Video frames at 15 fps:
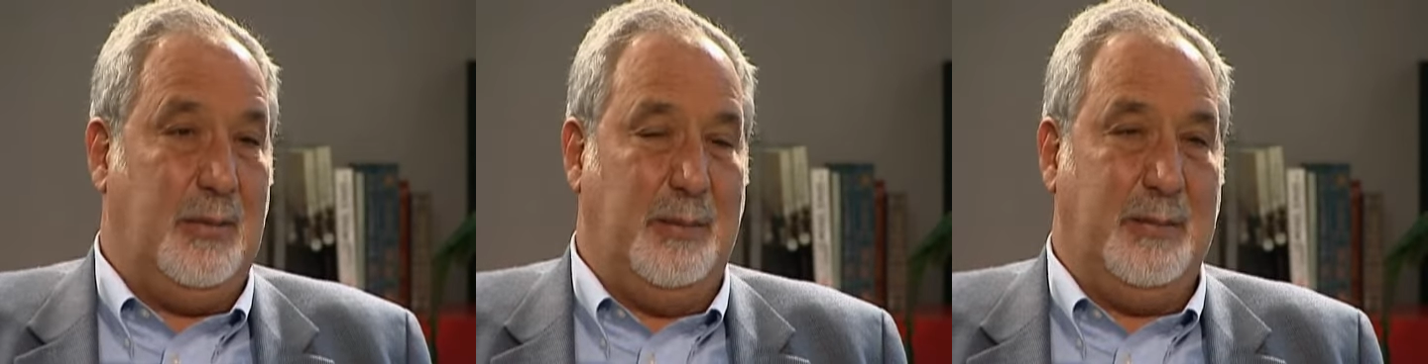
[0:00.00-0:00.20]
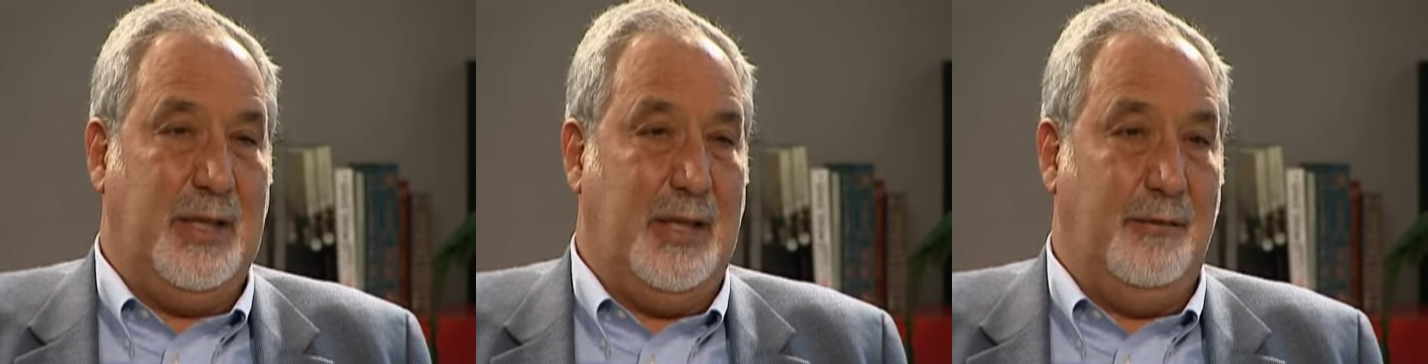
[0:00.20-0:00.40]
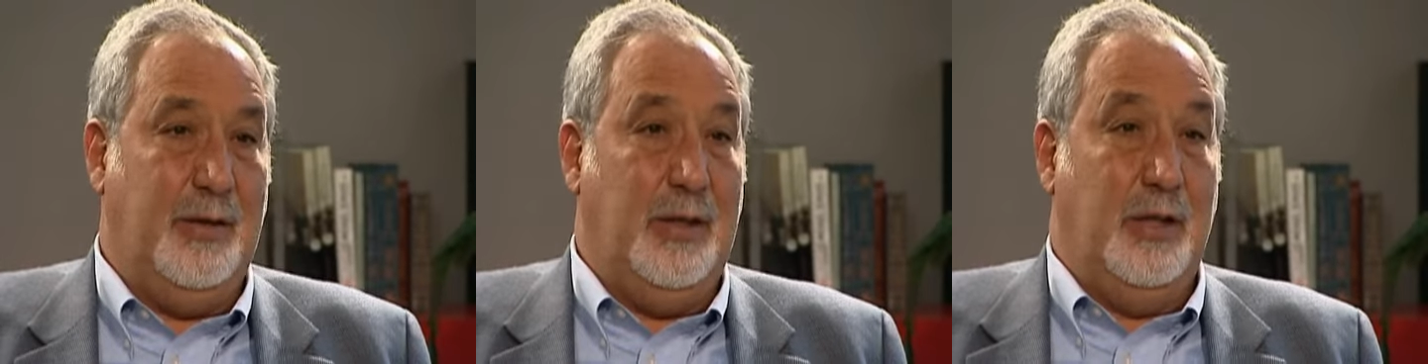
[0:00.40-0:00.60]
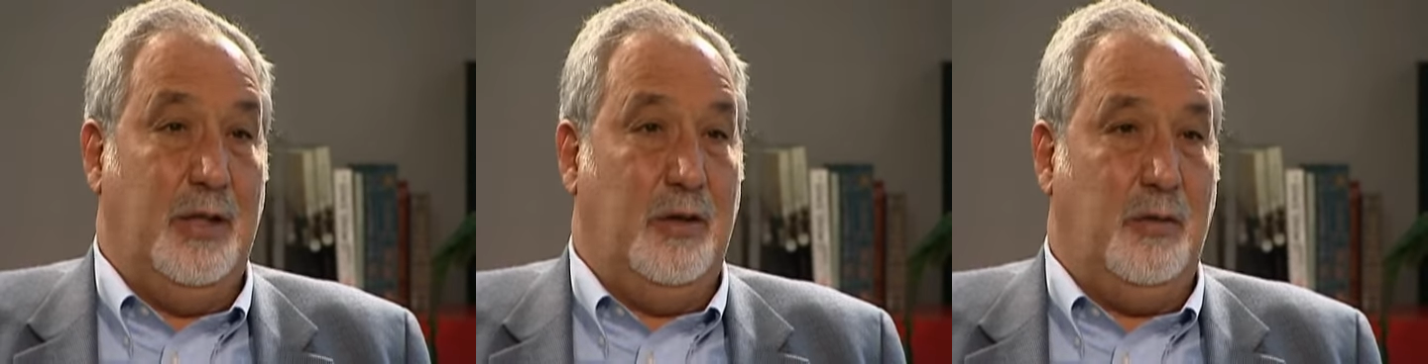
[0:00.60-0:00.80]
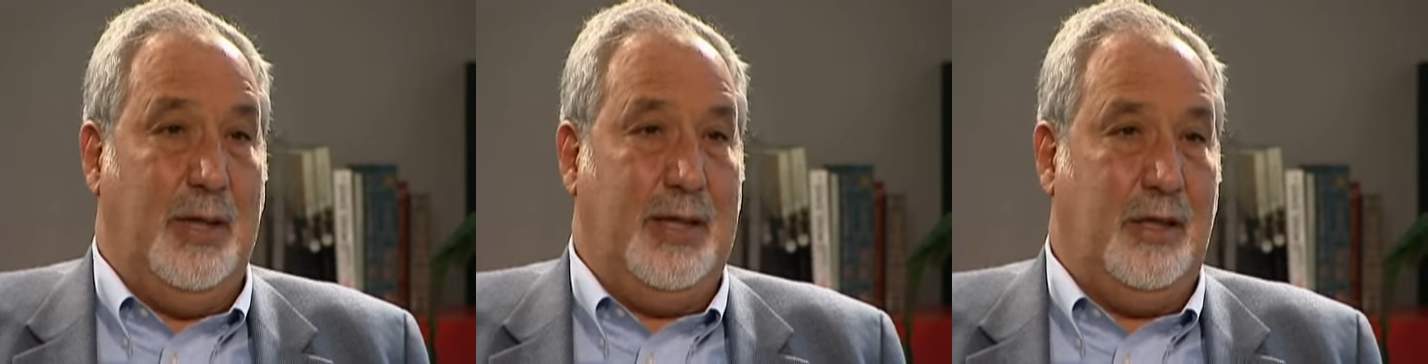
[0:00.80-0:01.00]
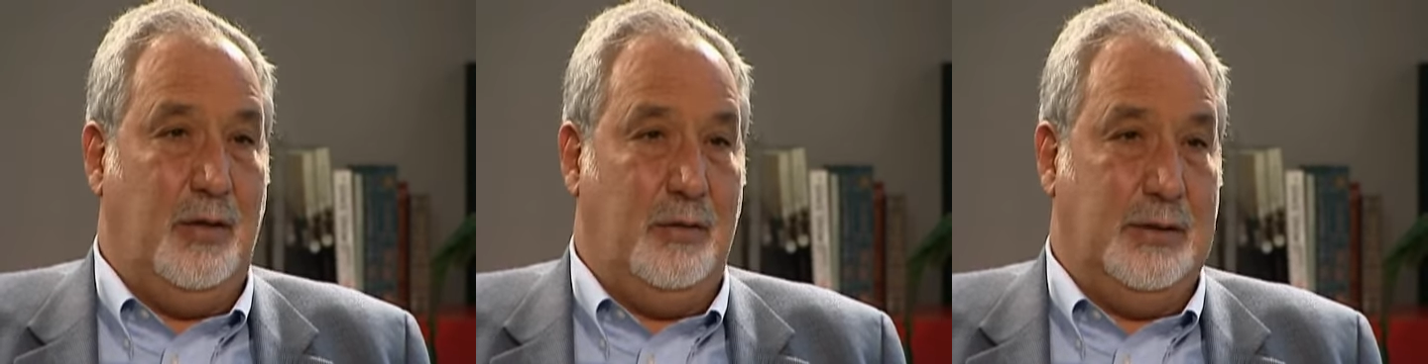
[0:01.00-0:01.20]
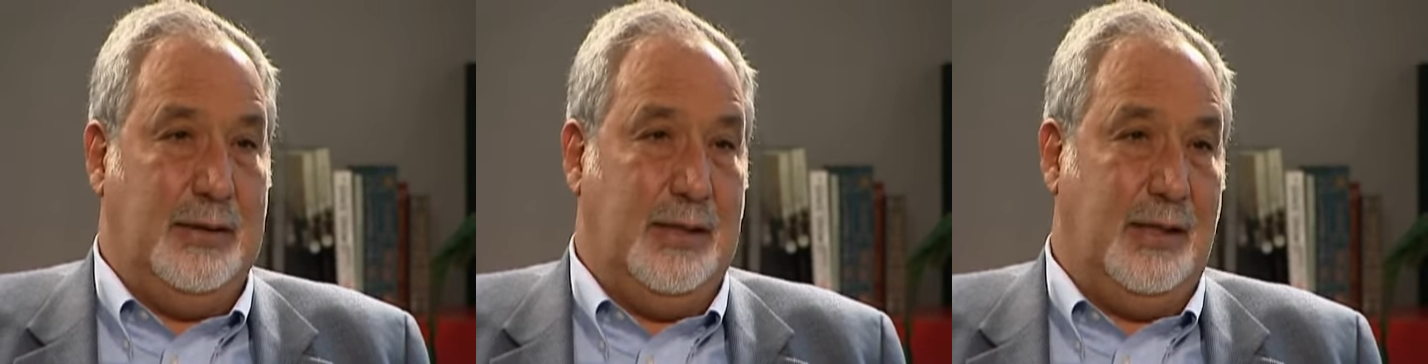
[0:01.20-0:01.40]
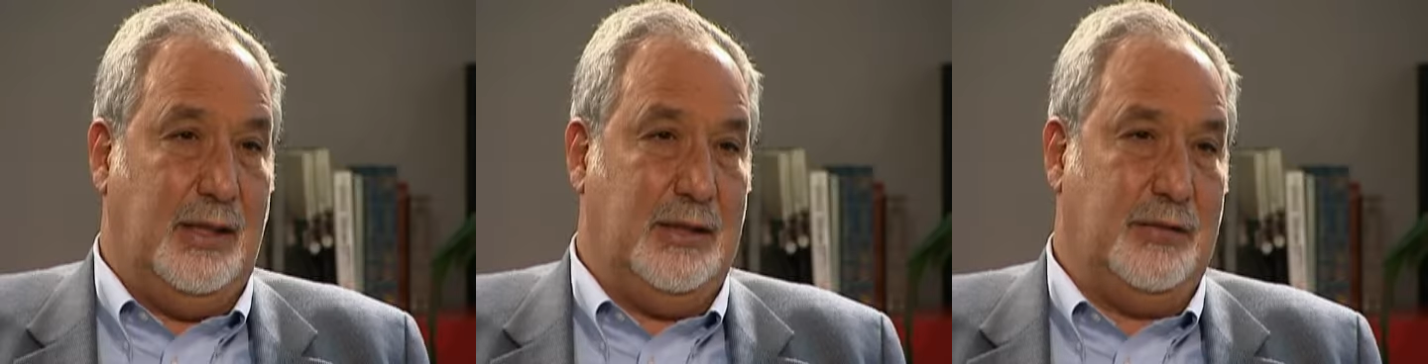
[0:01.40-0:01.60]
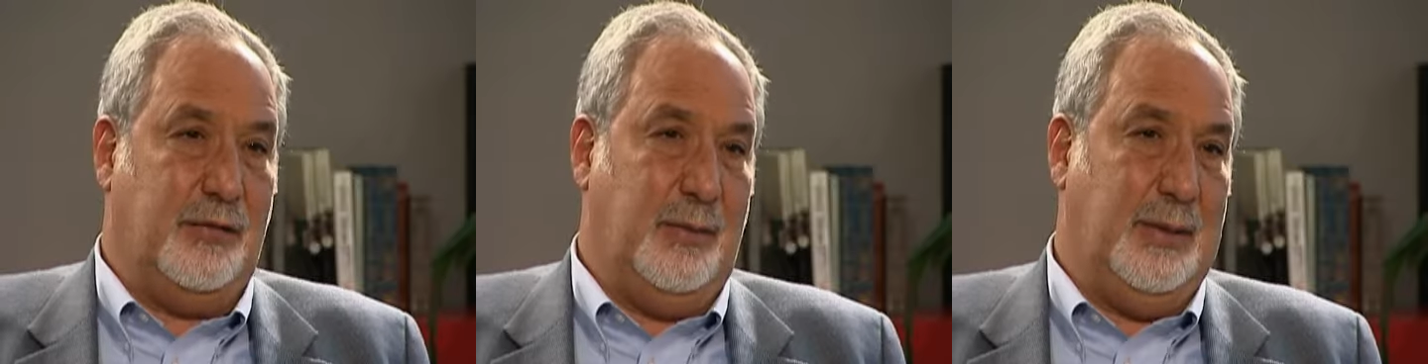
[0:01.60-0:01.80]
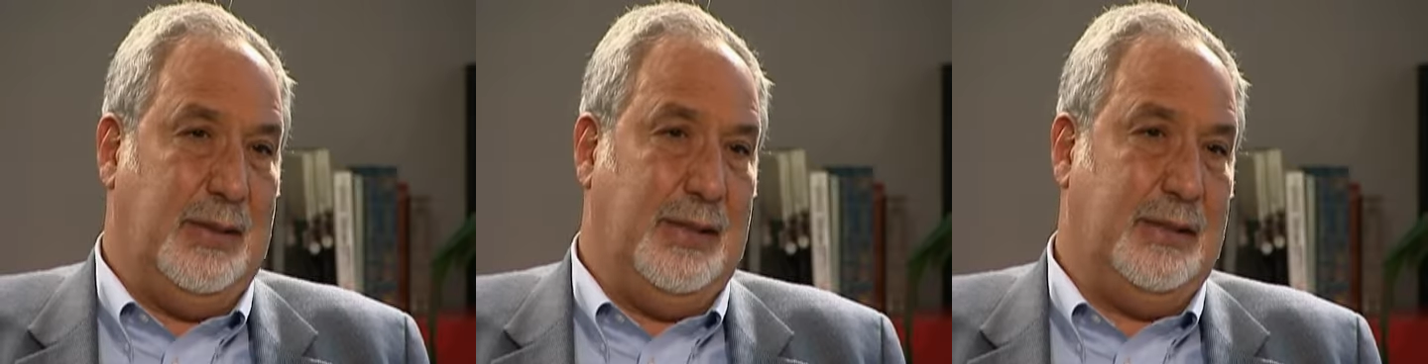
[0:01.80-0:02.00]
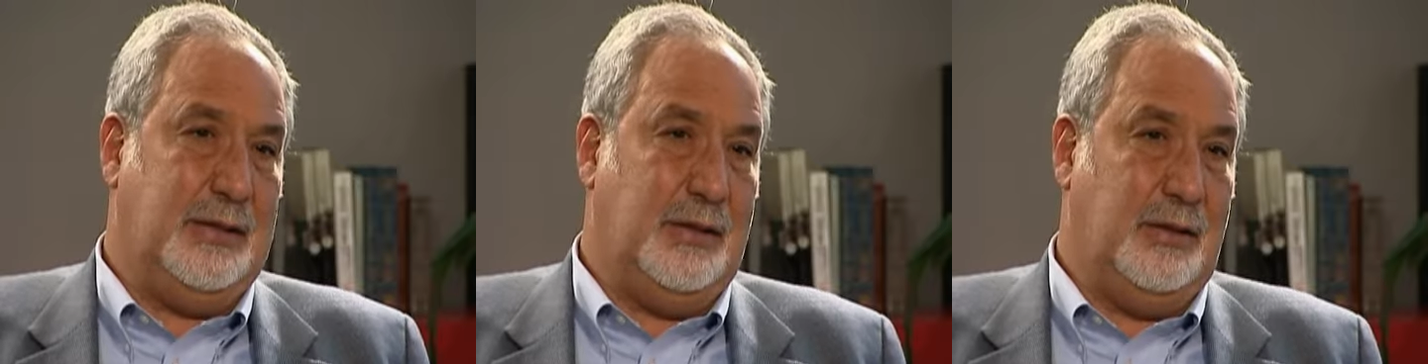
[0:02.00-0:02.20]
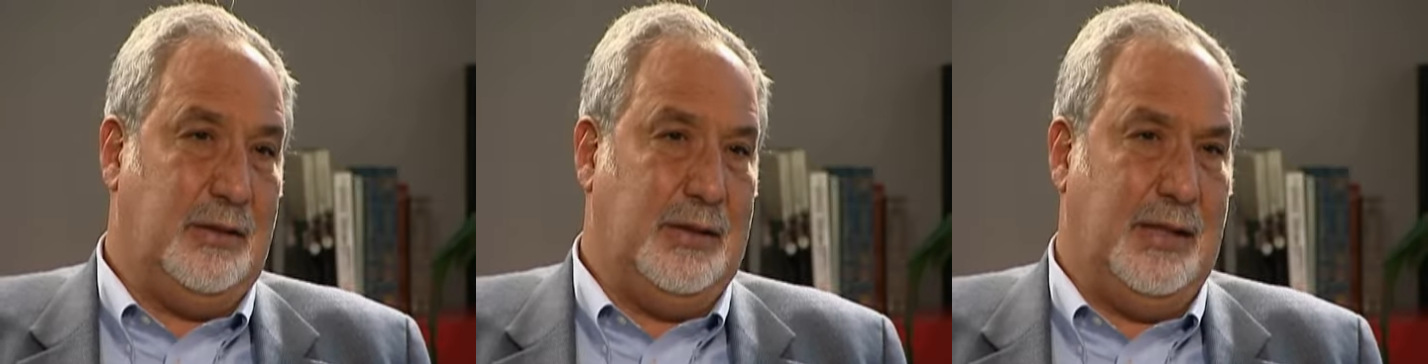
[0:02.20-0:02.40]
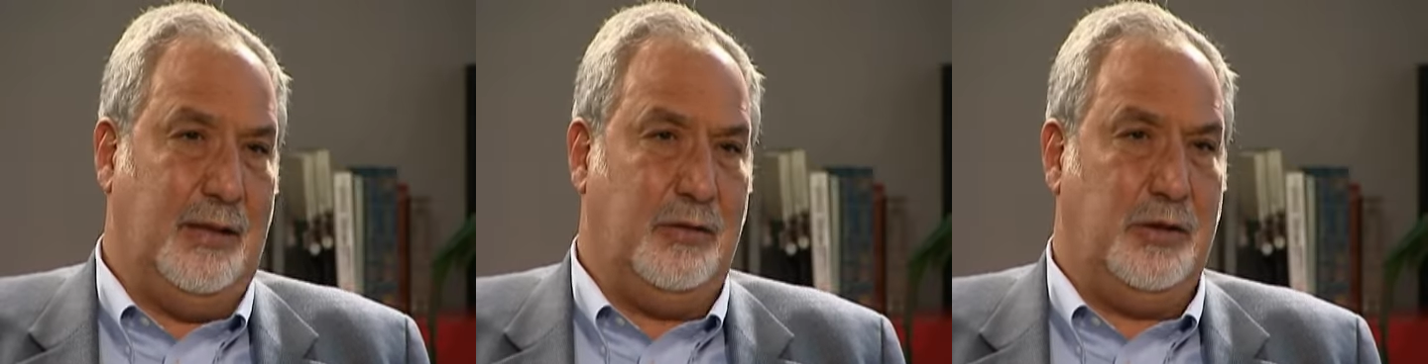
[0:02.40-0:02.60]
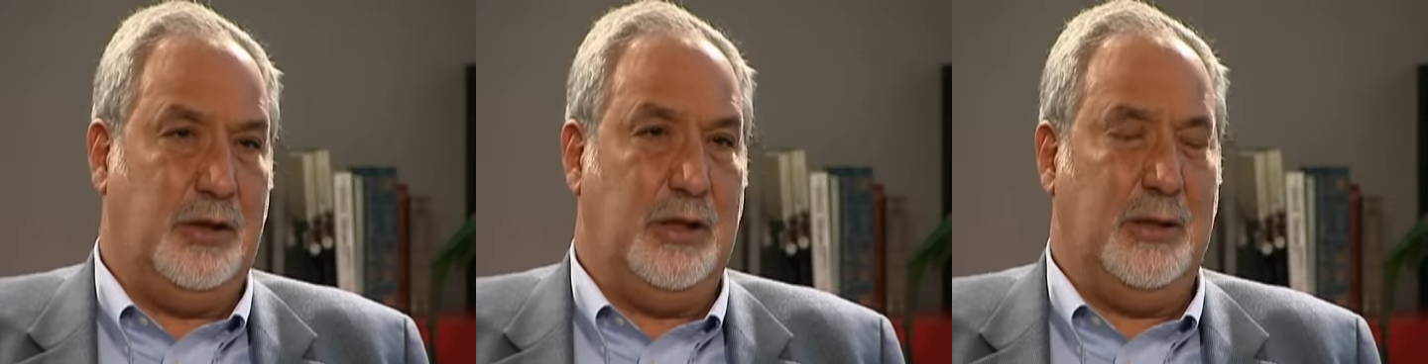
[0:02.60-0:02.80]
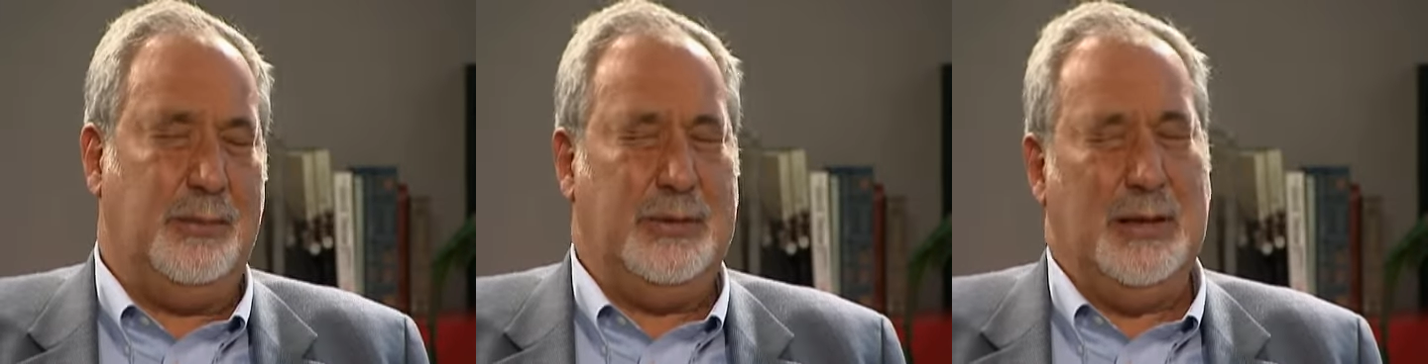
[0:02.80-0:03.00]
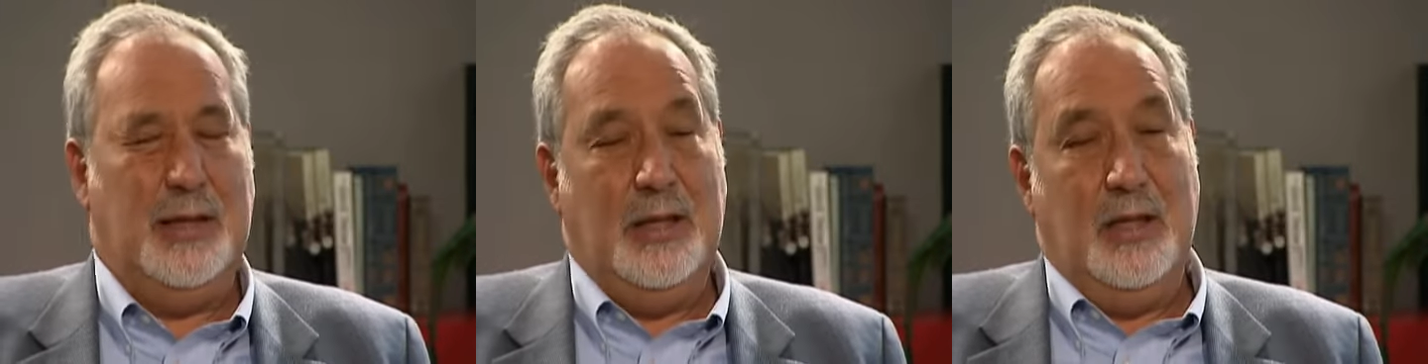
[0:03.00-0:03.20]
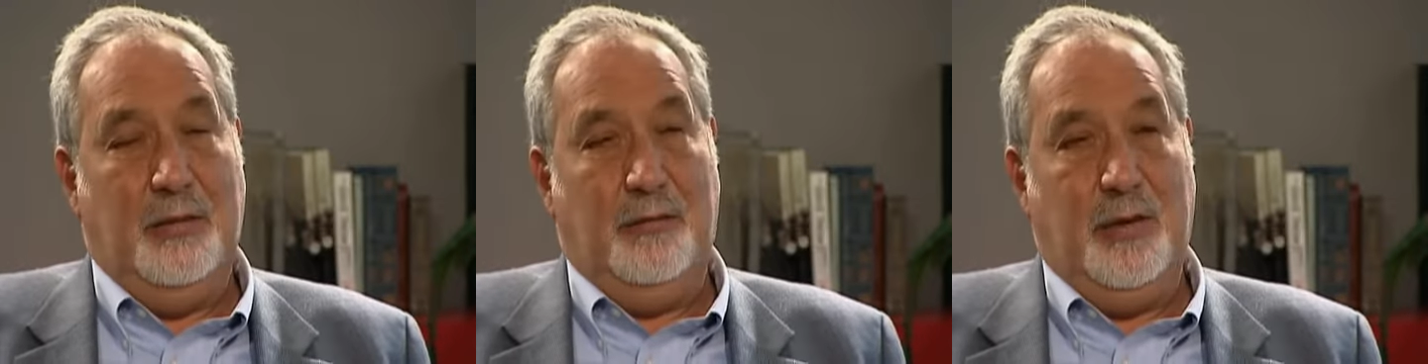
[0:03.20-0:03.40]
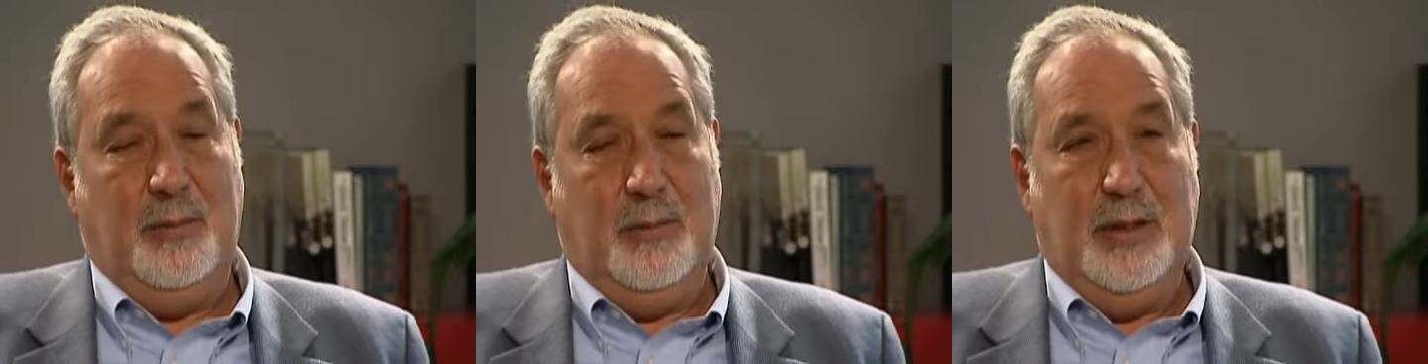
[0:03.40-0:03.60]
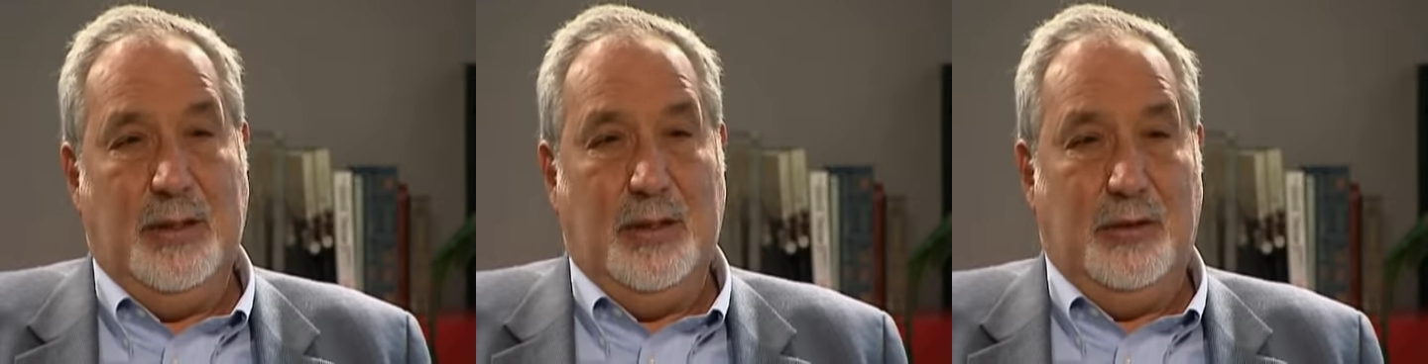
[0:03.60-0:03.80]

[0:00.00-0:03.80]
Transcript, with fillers: I'm going to have great hotels from the eastern townships, from